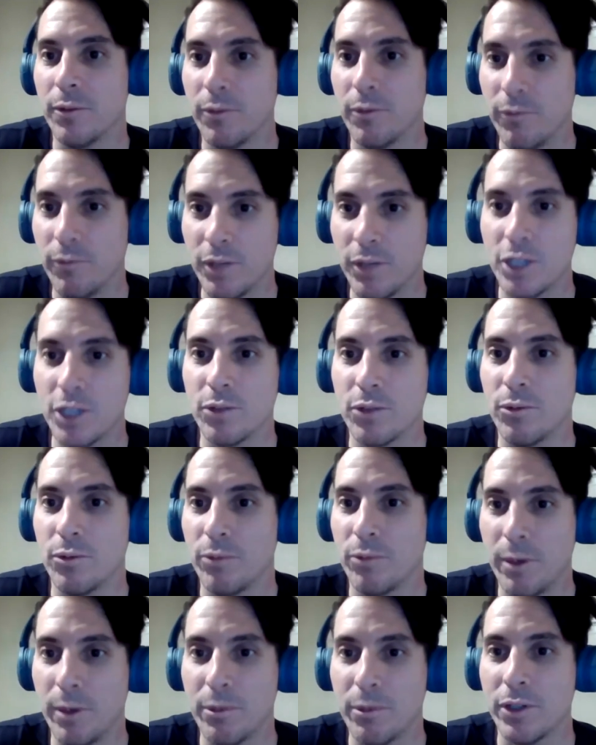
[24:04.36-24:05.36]
visual
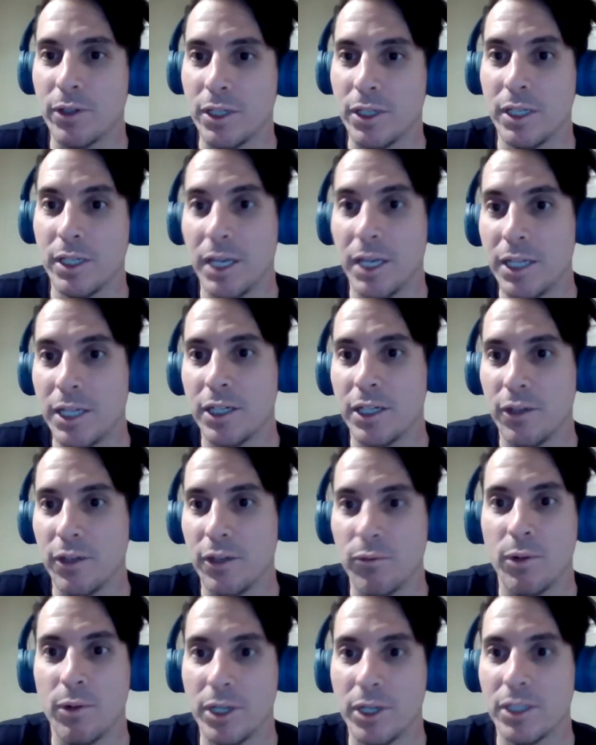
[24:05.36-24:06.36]
representation of
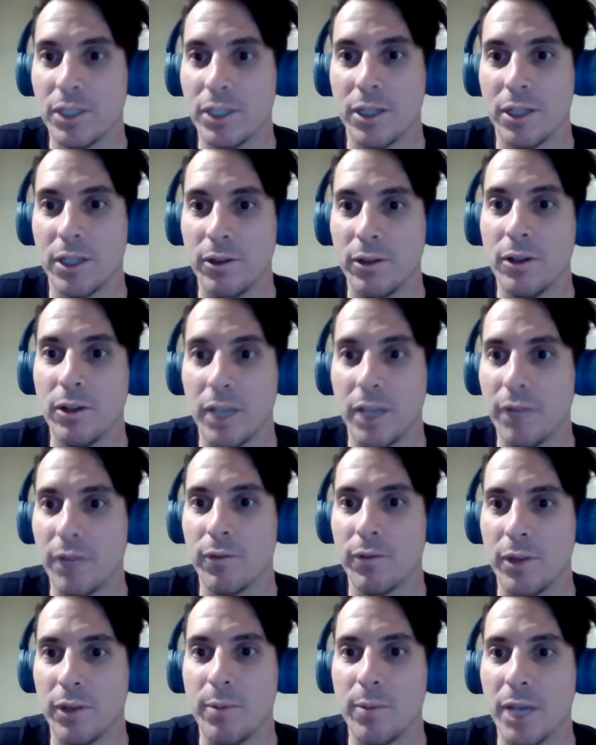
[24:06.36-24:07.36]
what it's going to look like
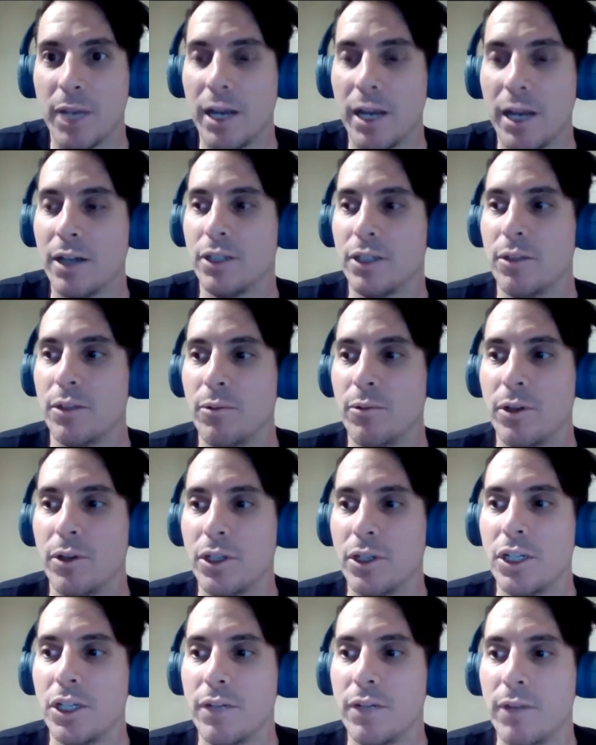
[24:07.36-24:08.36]
for them to actually want to
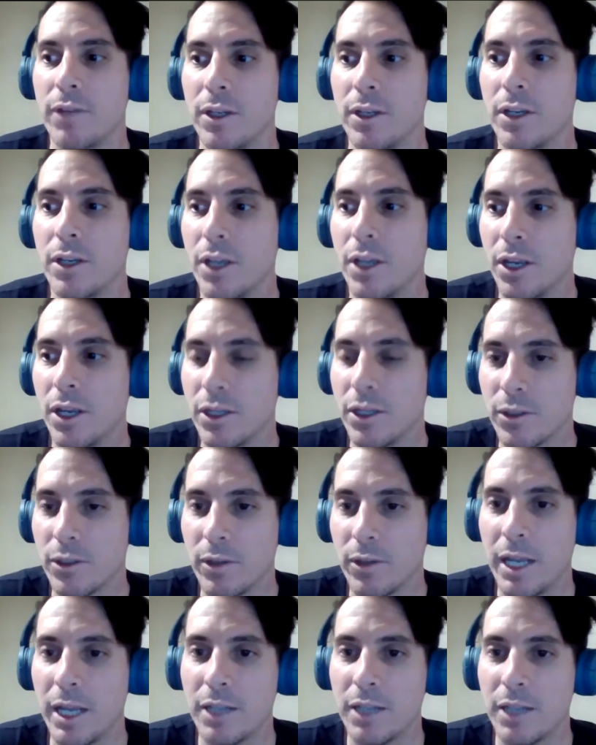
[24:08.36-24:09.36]
achieve it. So
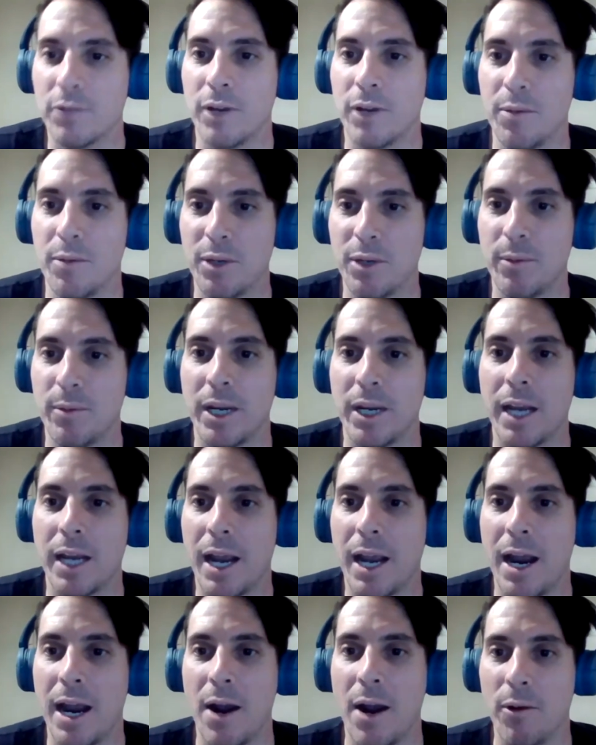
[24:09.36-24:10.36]
that's what I mean by
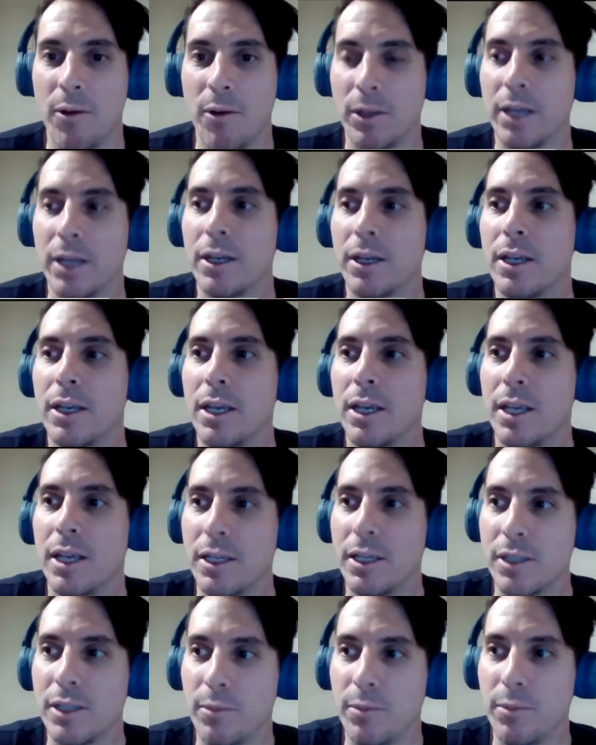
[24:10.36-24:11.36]
how. Like,
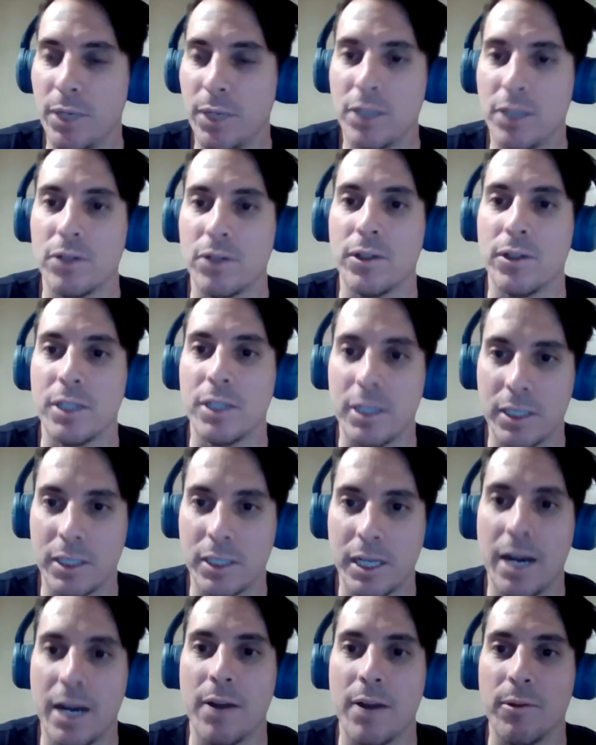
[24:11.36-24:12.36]
is it a picture? Is it a
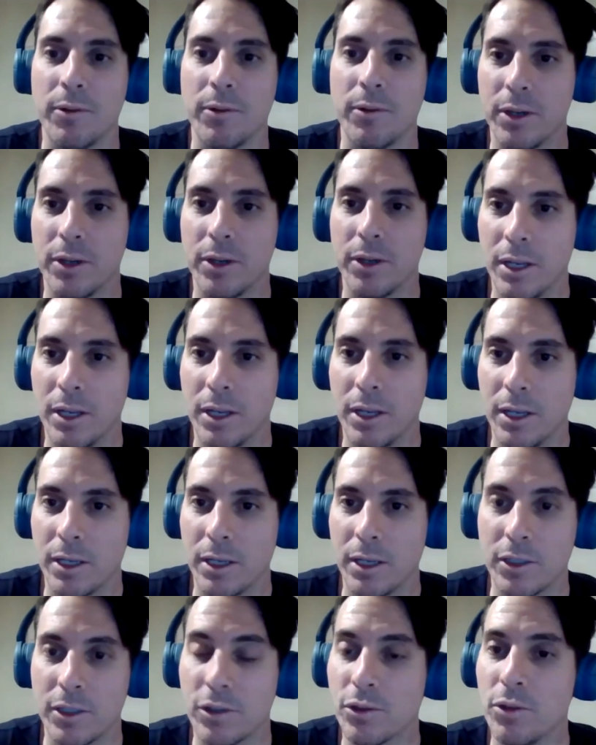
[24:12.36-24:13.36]
sound?
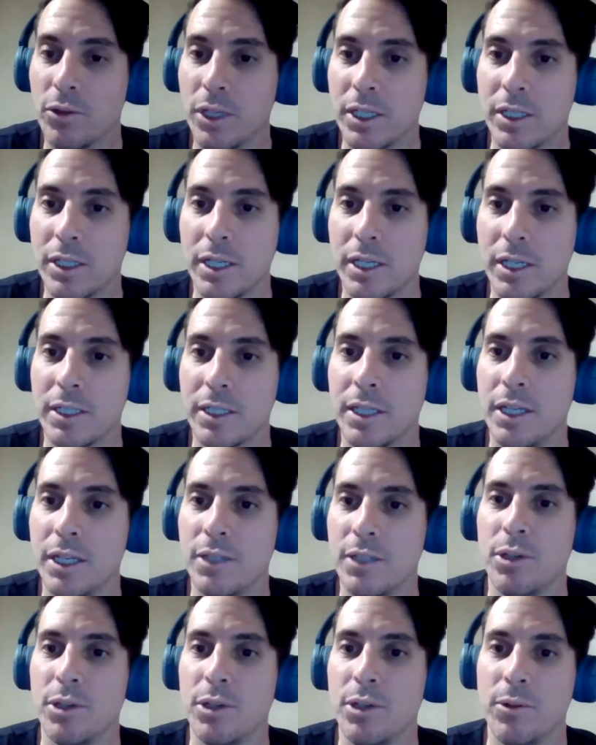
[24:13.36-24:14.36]
Because there's only 6
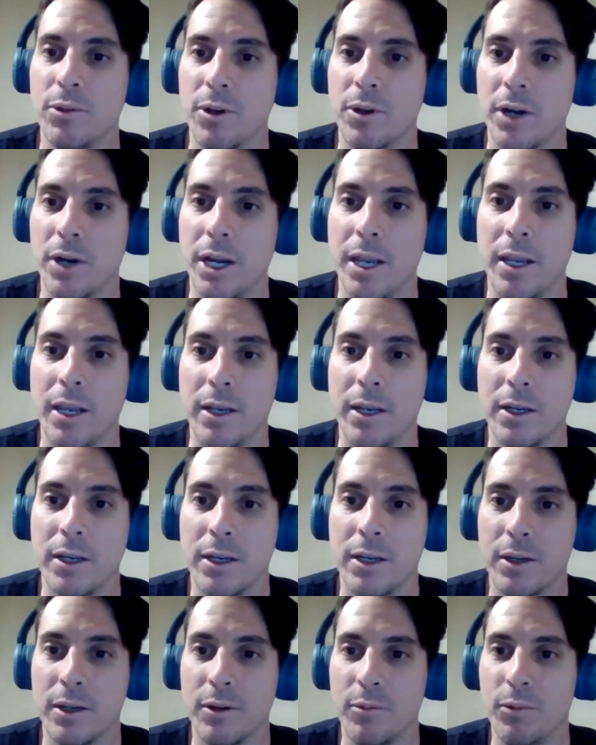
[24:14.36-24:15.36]
things we do in our head.
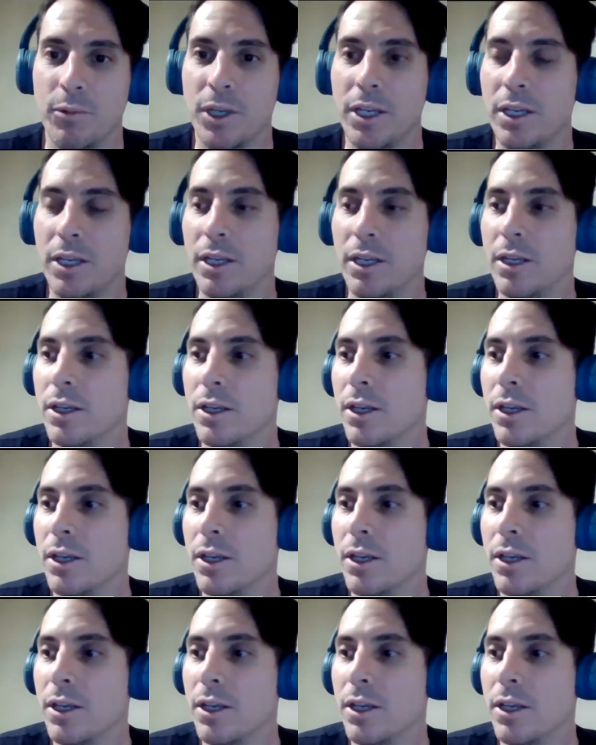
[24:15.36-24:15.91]
We